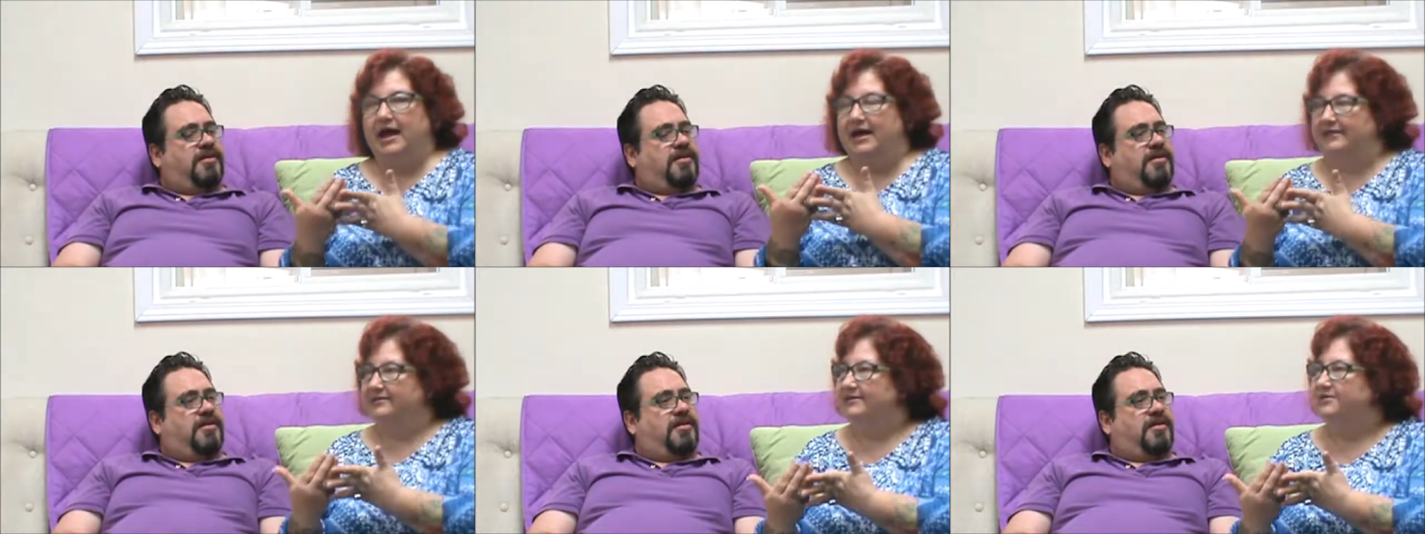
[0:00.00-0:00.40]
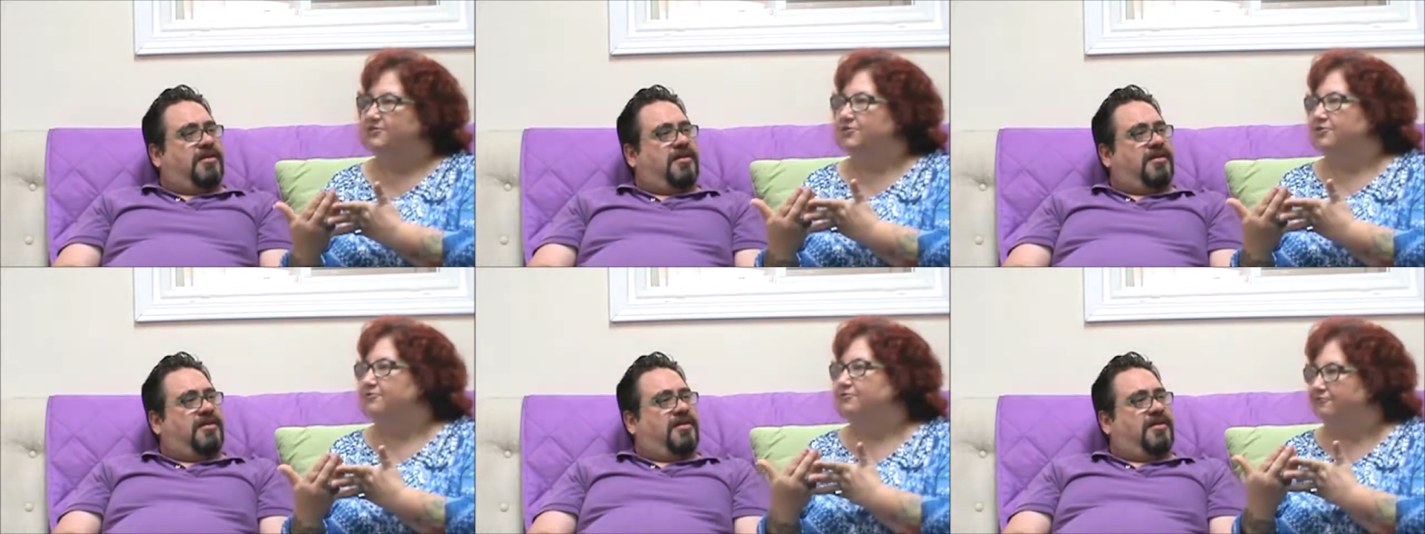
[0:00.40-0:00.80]
Speaker 1: I
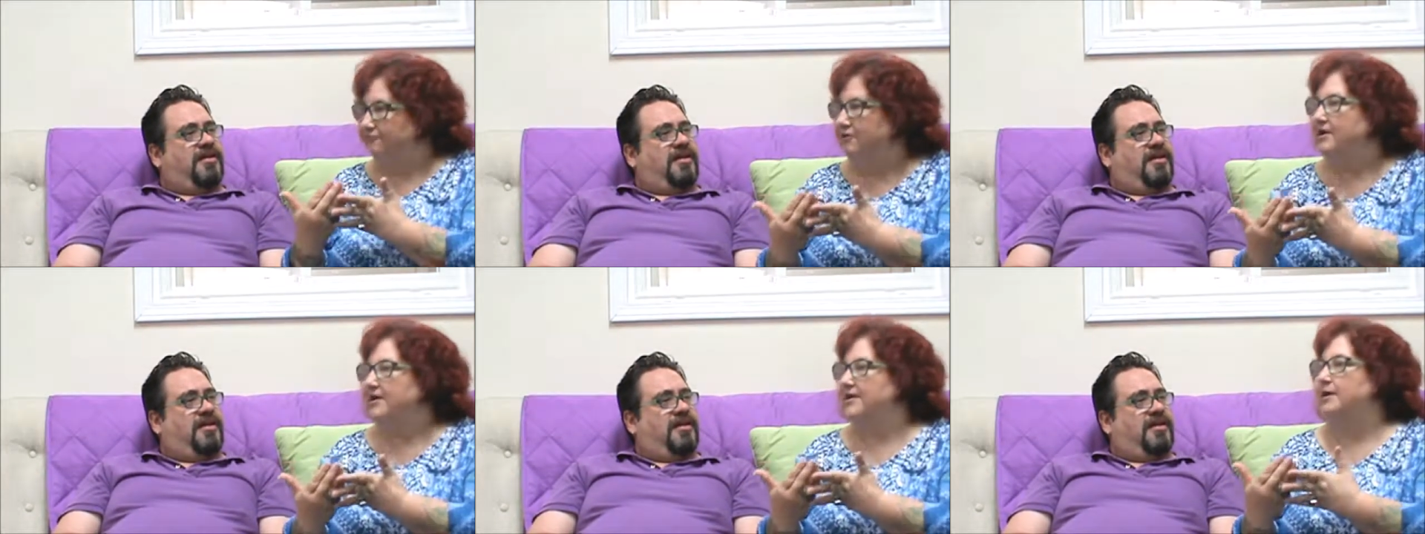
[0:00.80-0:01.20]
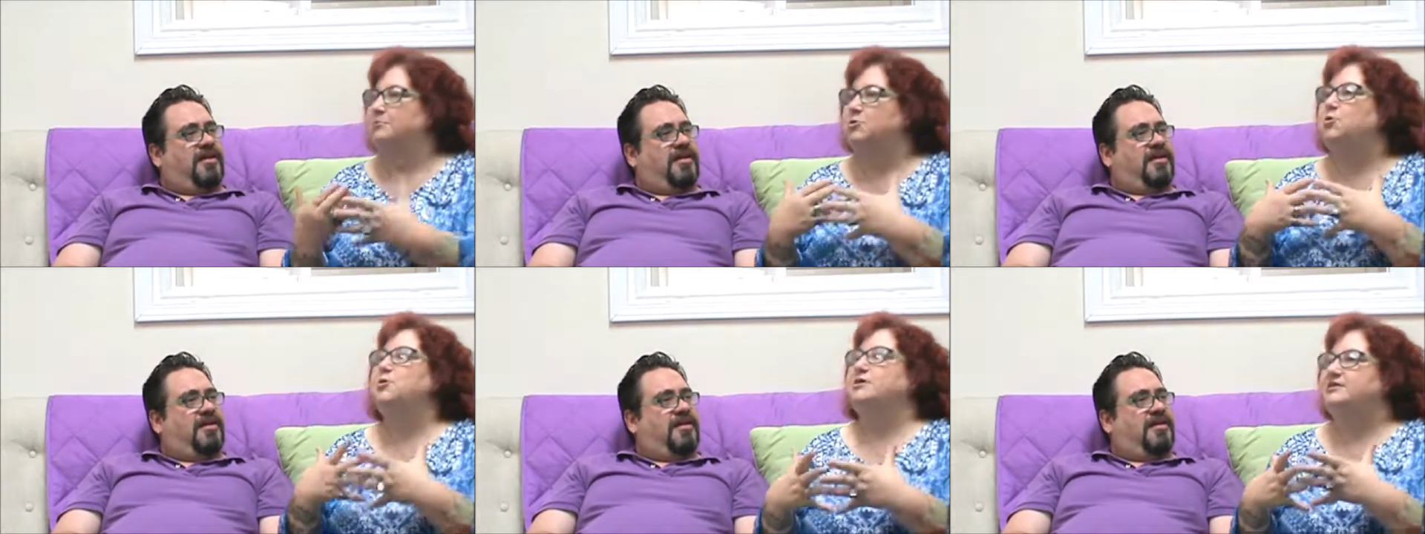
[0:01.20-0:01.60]
think they're afraid
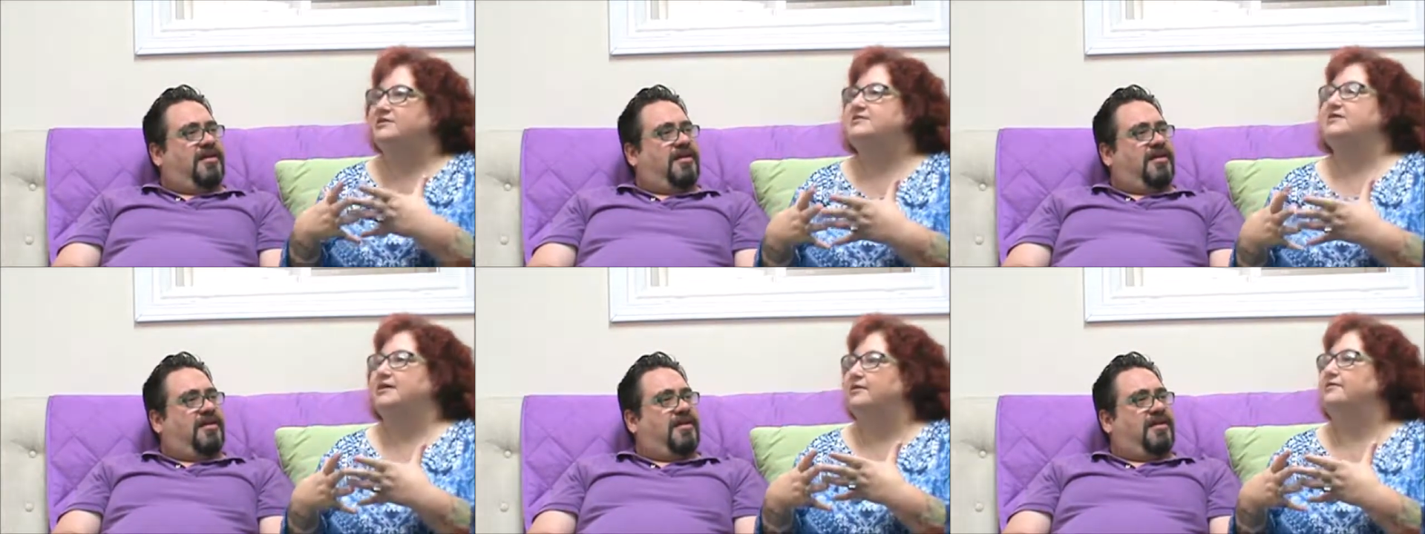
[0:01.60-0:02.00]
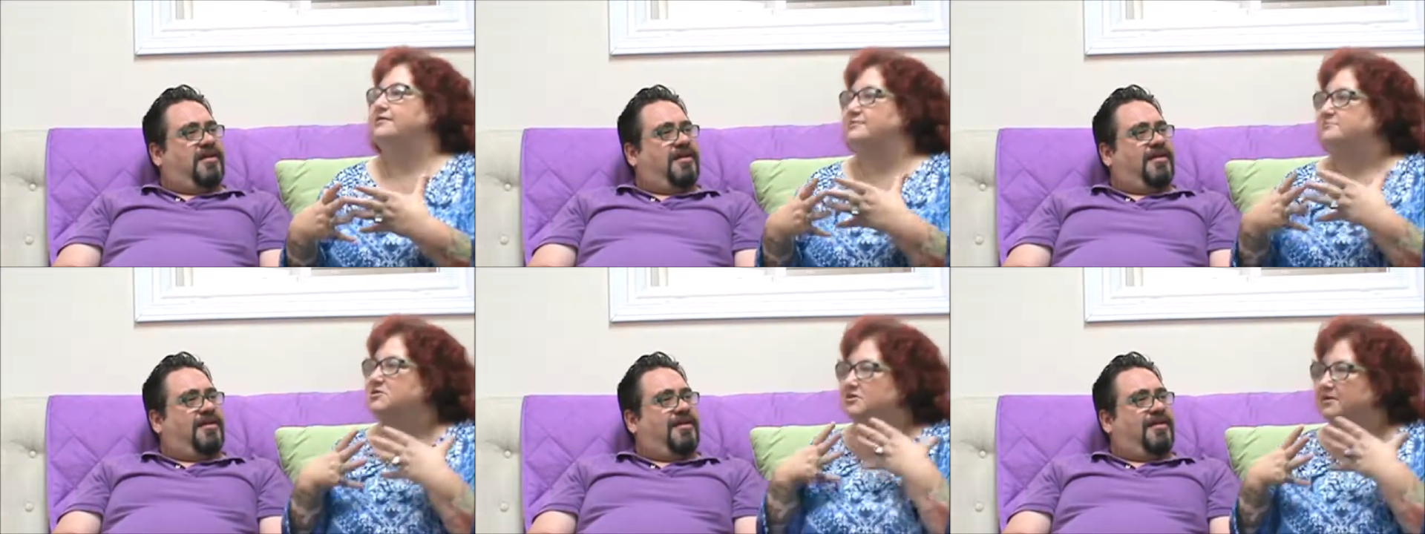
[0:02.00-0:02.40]
I'm going to tell
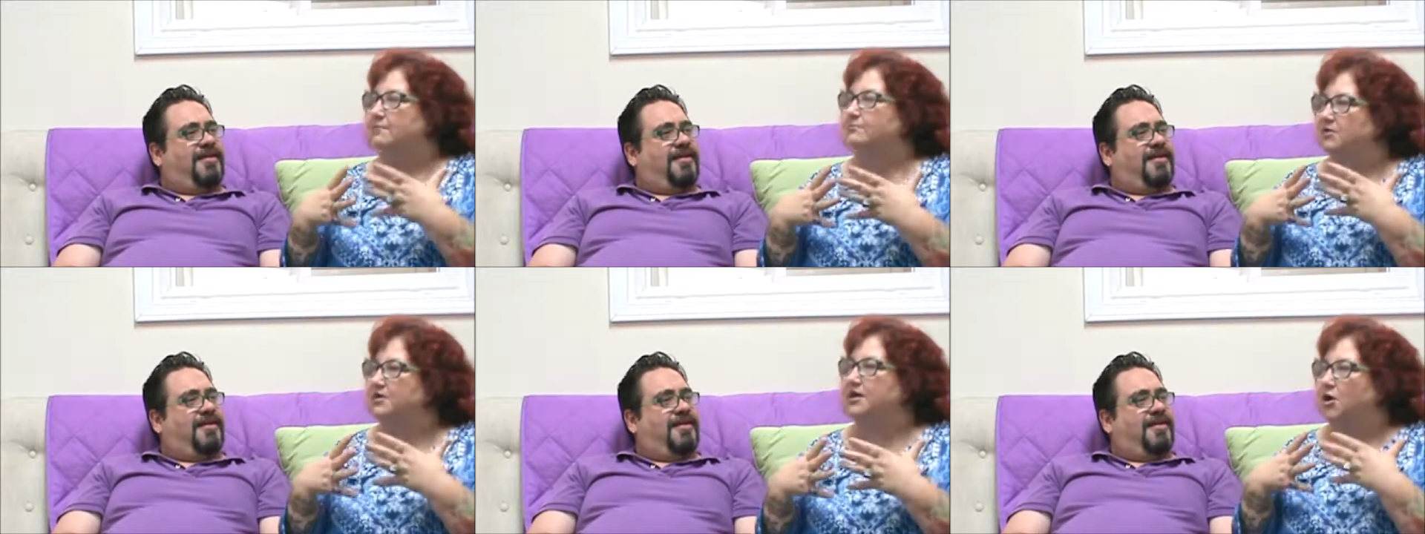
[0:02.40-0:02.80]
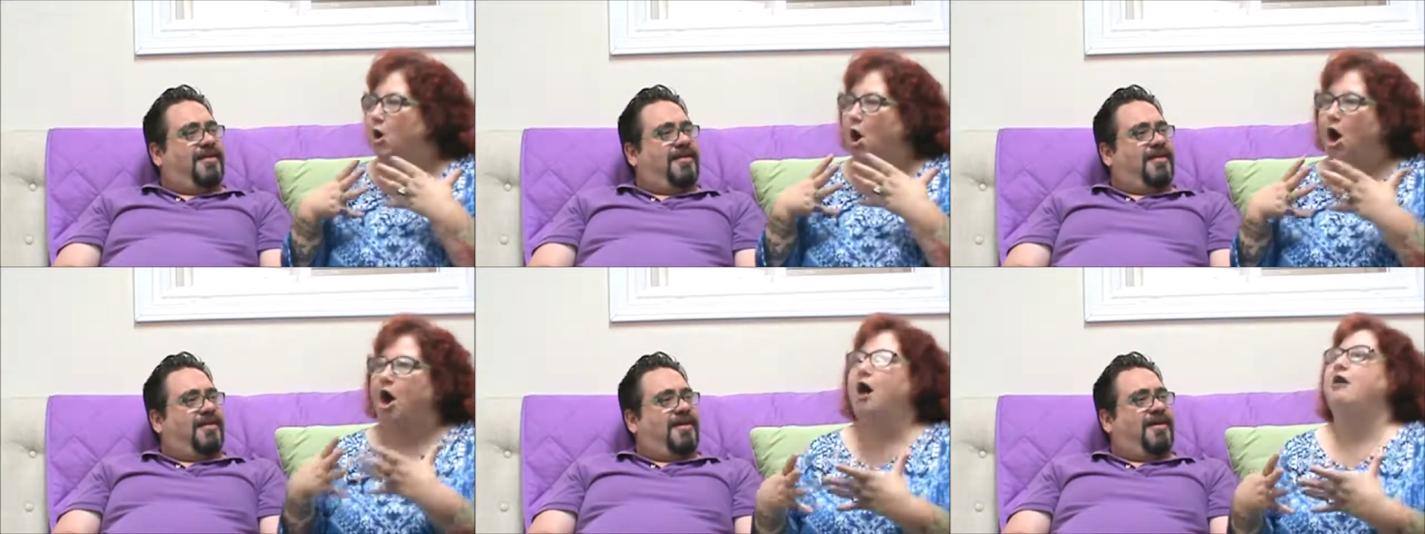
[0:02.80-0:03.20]
them something
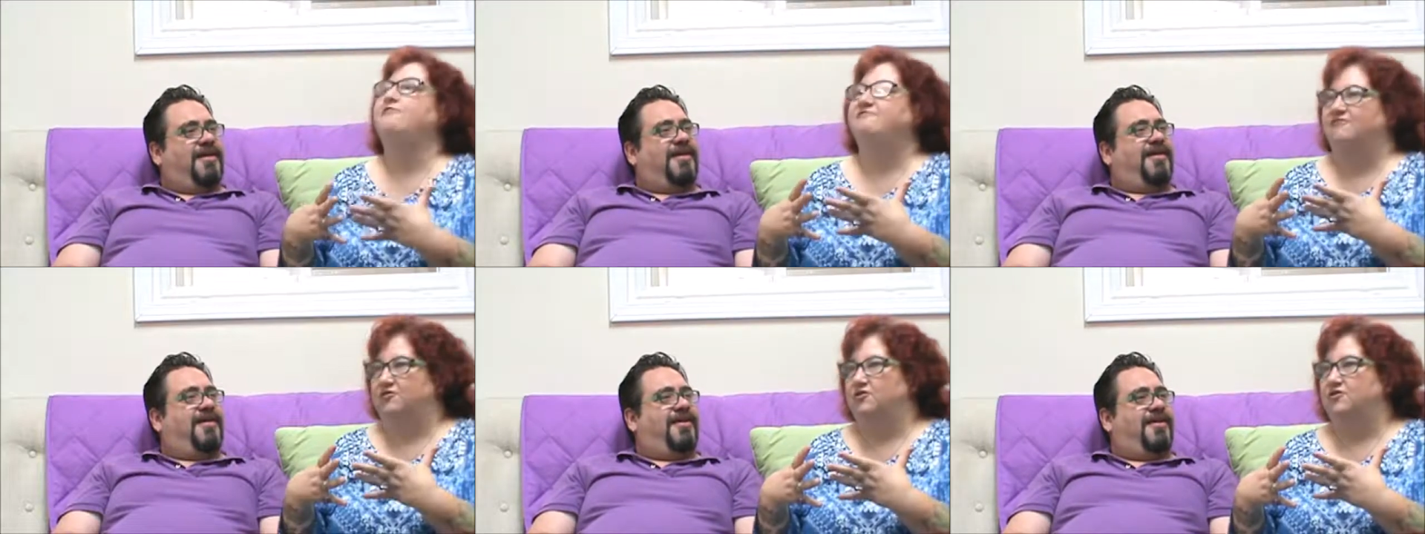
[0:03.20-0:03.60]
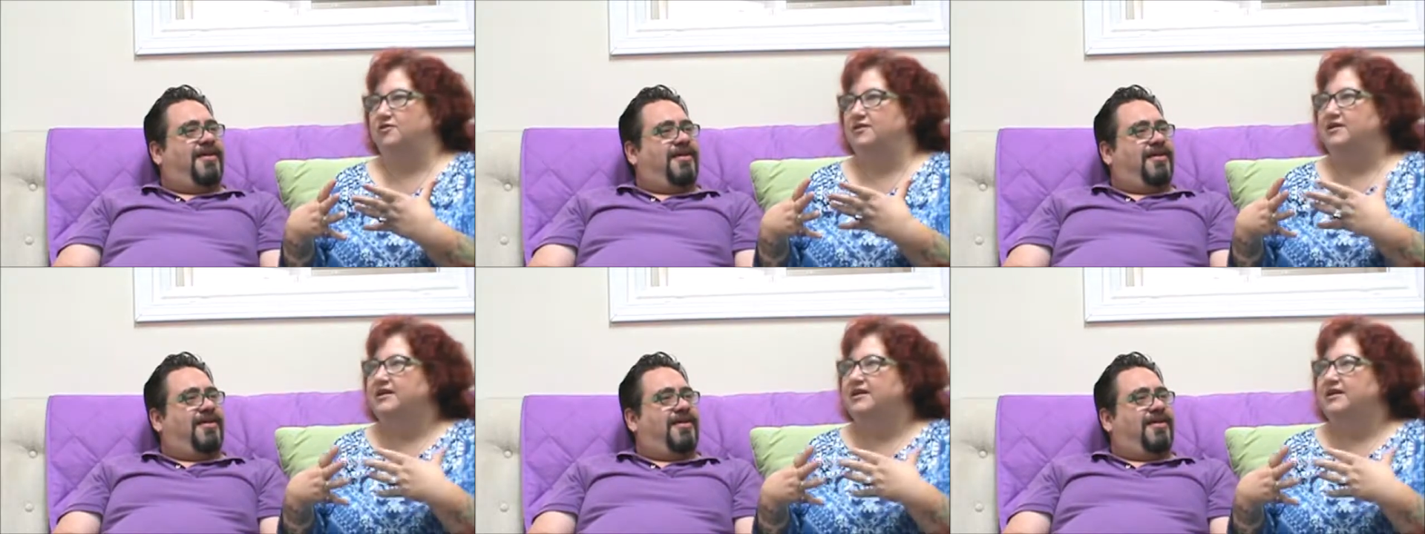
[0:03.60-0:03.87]
awful,